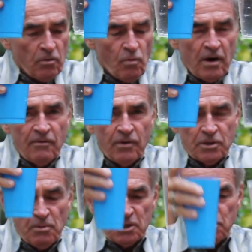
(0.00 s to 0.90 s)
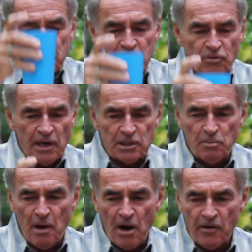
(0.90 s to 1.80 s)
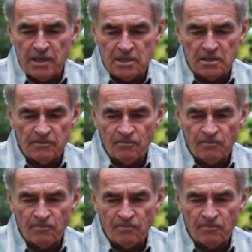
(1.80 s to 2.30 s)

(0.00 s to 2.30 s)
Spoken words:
one of which must be transparent.